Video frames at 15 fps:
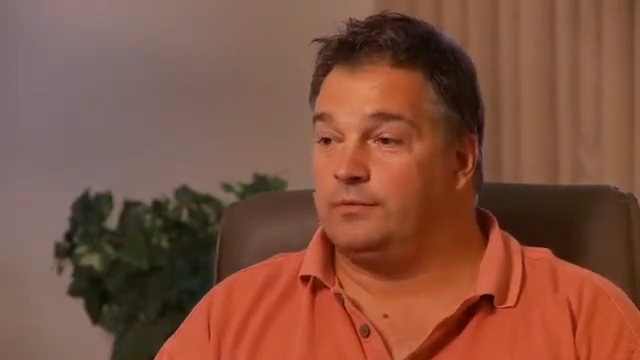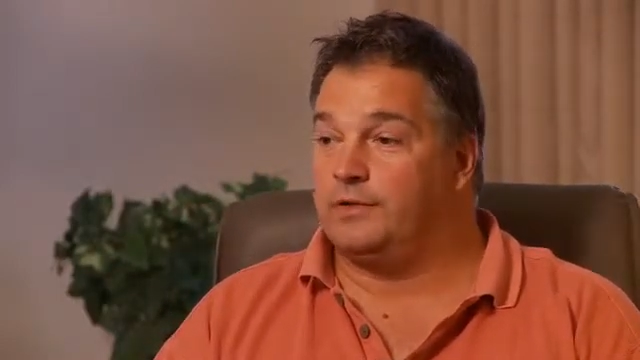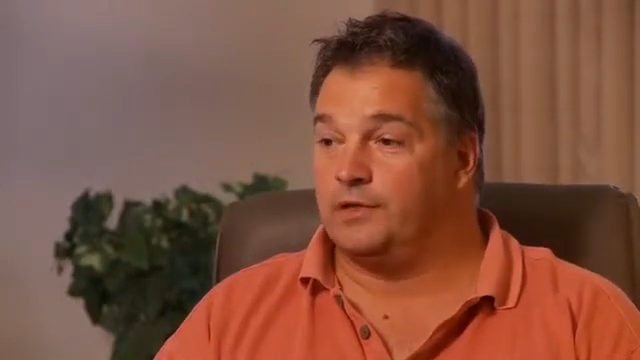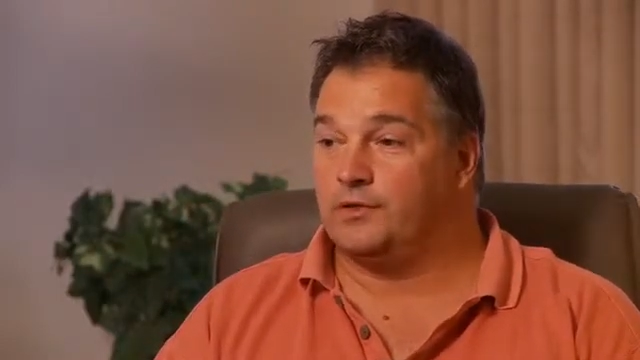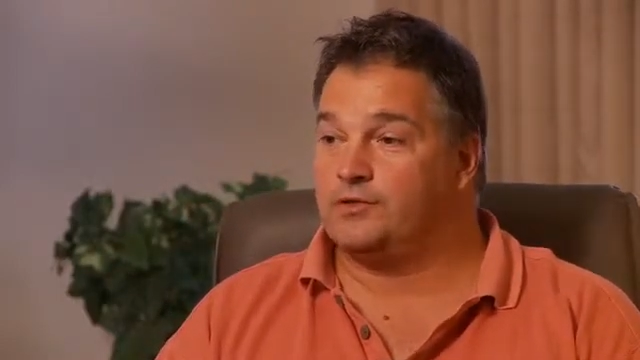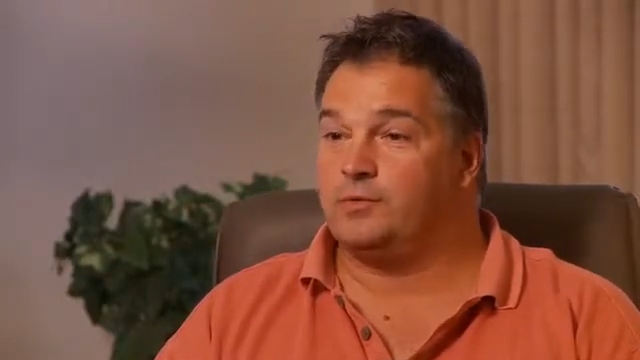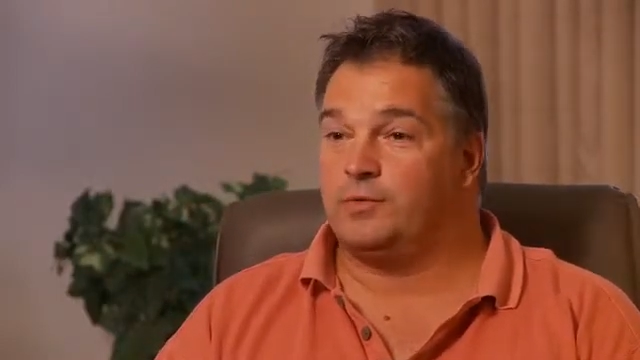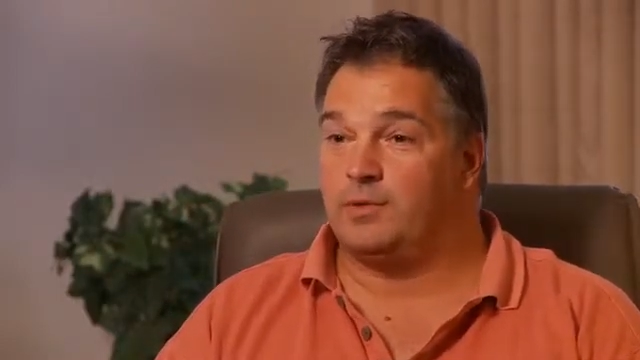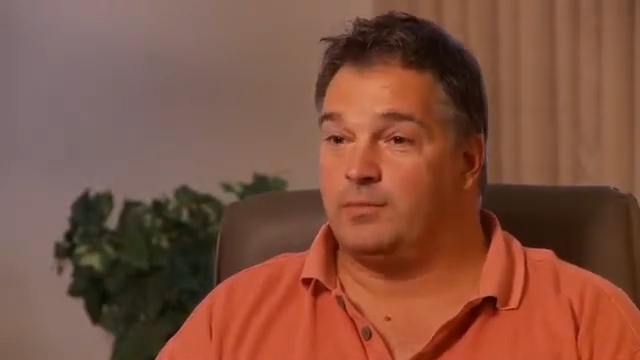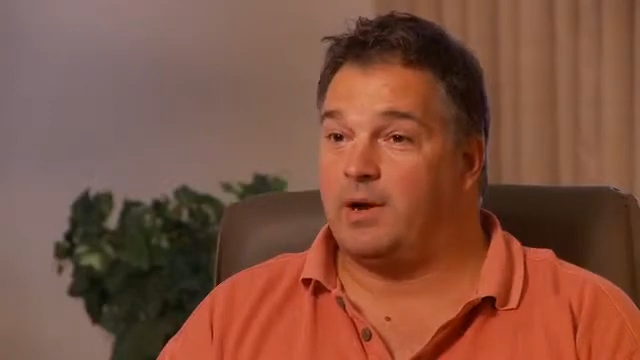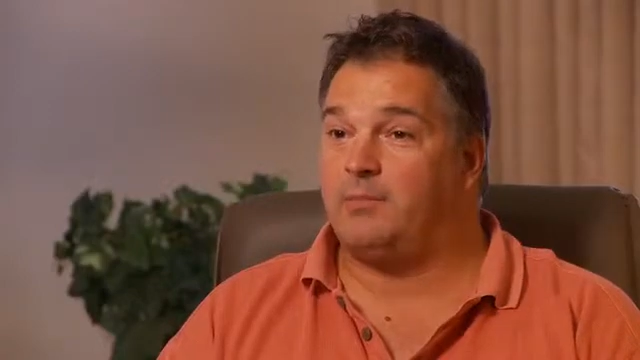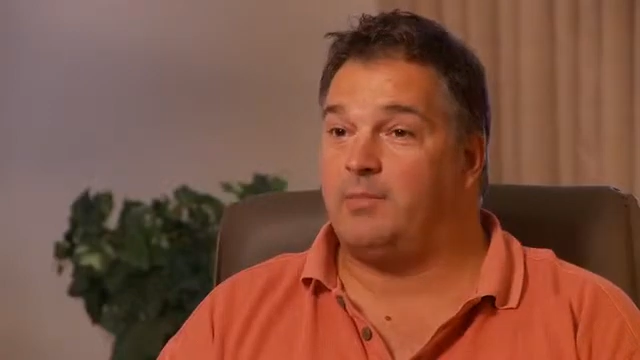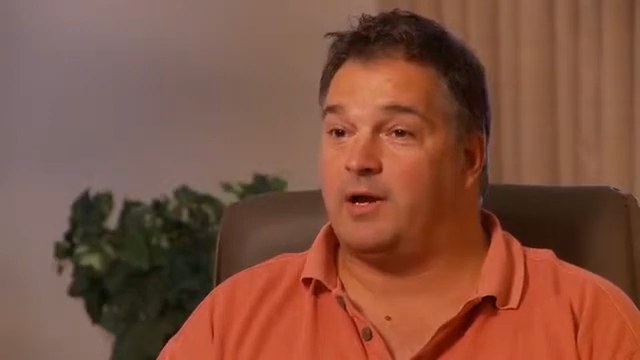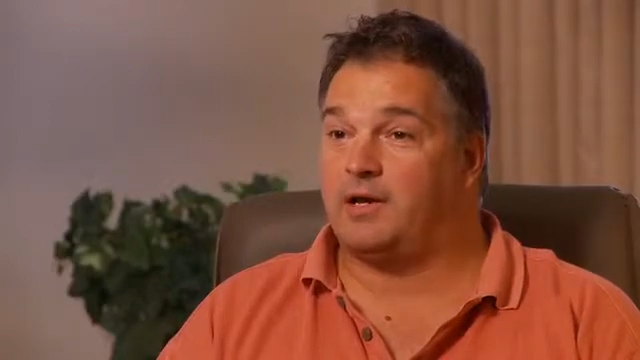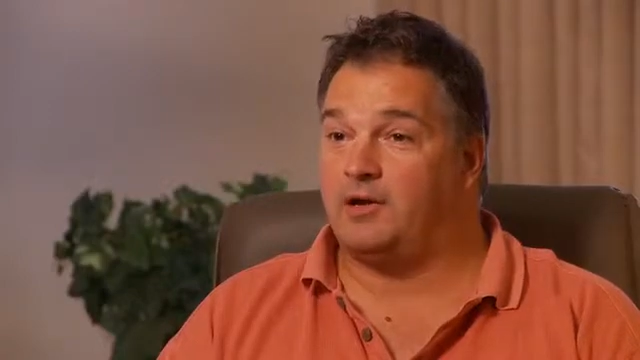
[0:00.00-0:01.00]
here's someone in
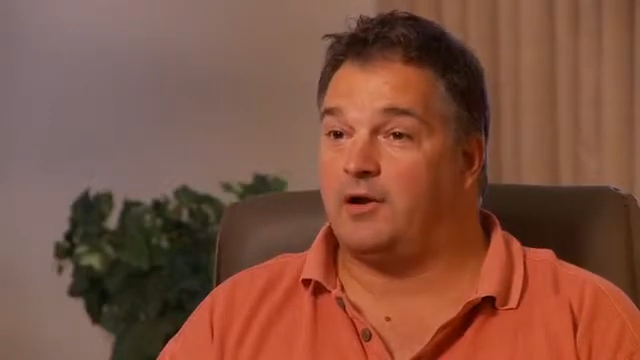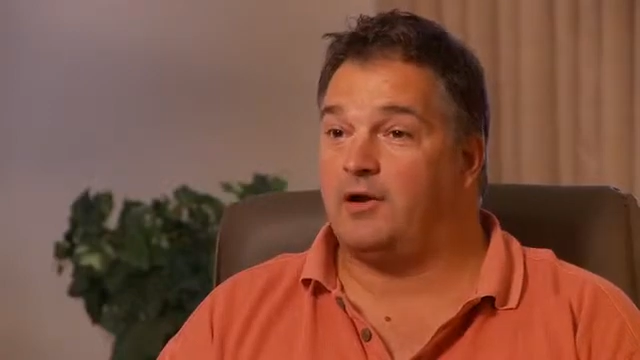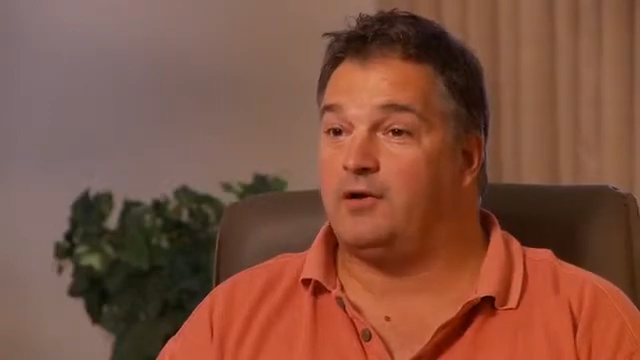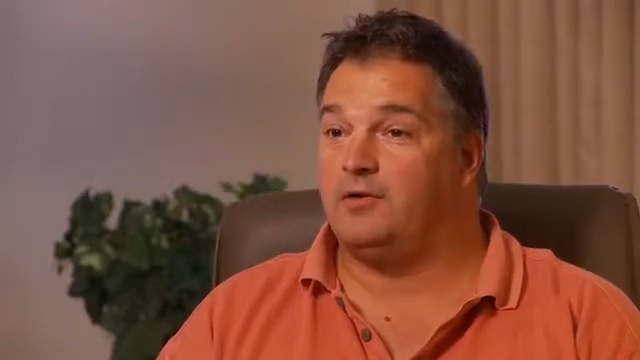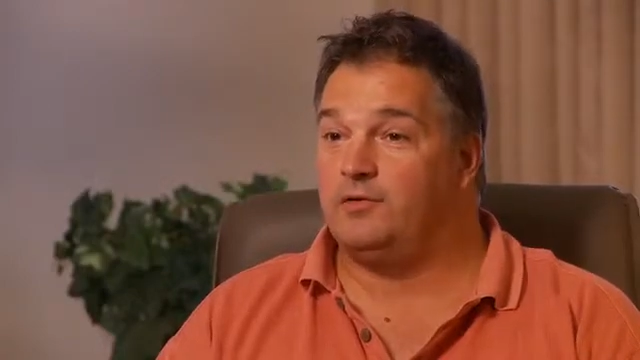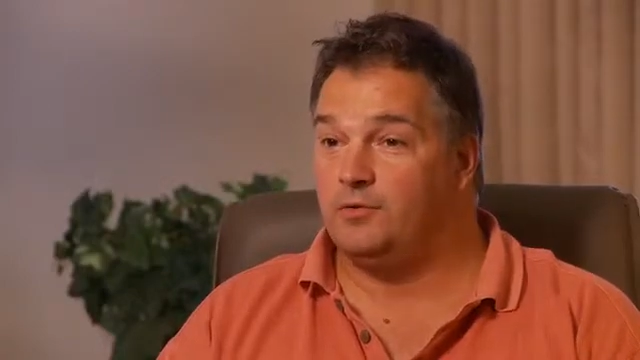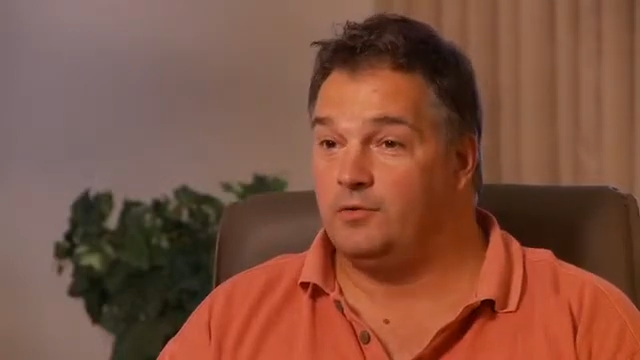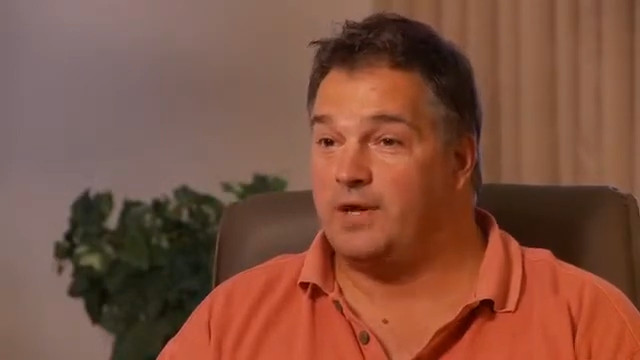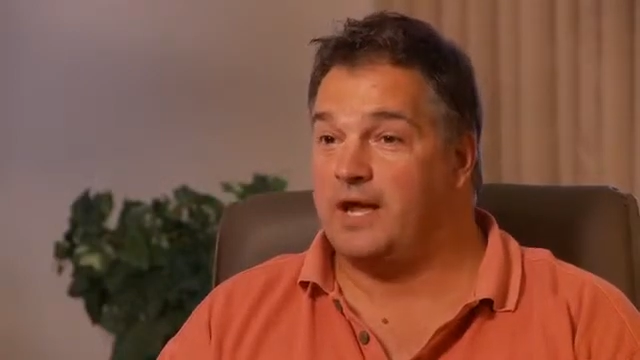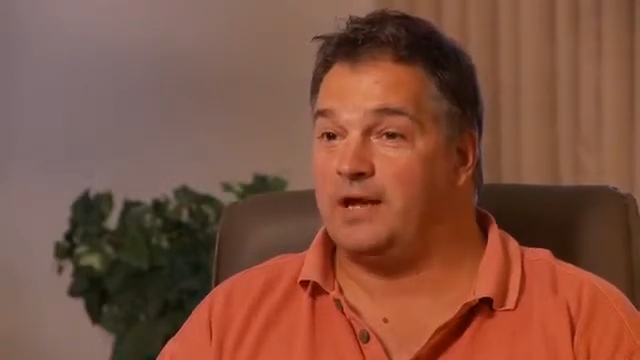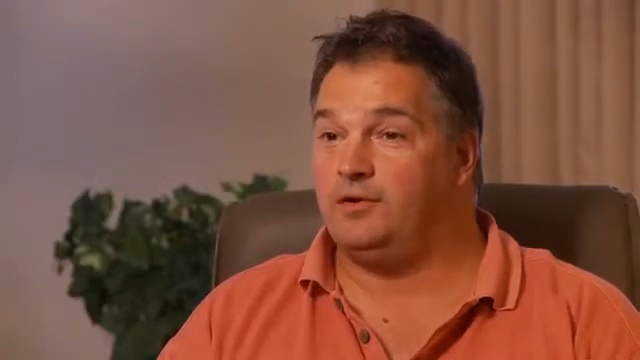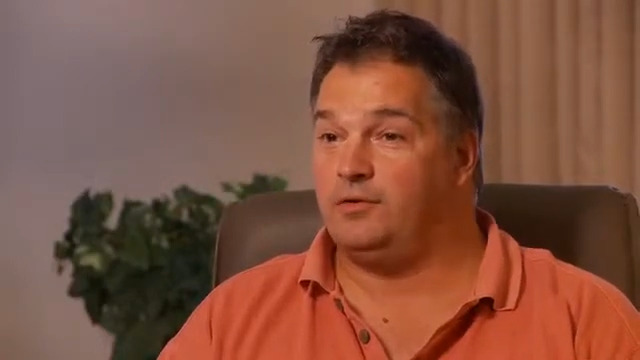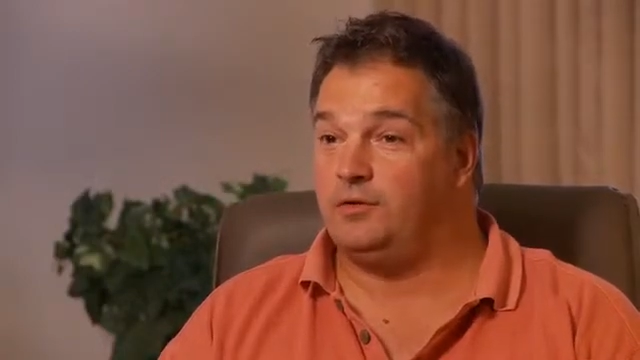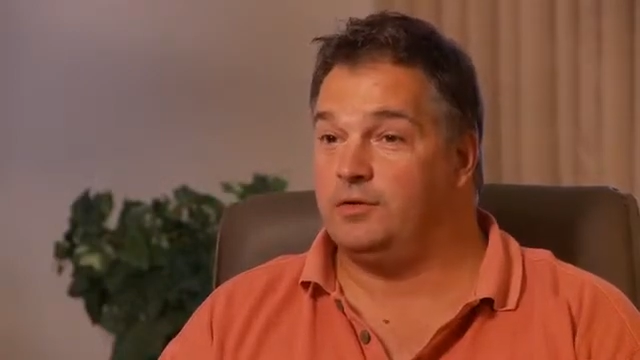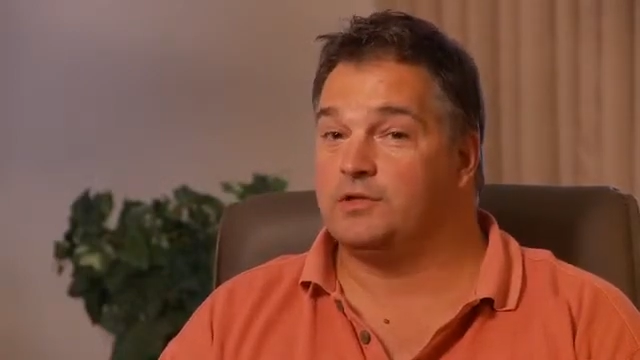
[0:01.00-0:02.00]
my backyard who
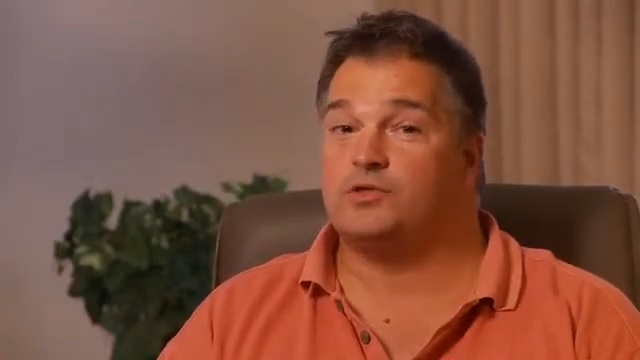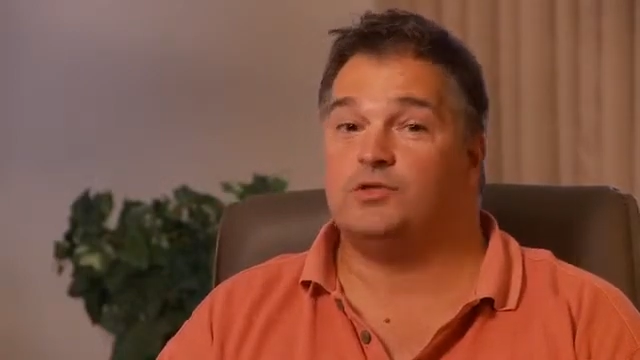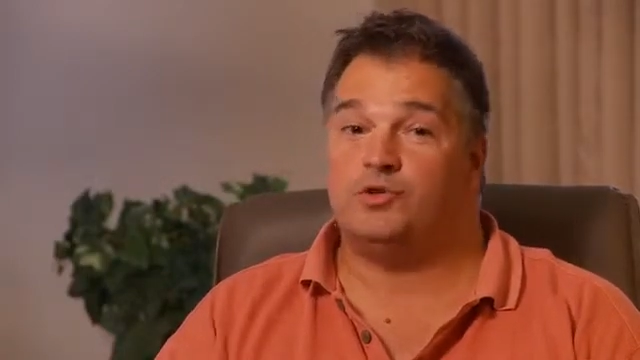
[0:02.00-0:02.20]
can do this.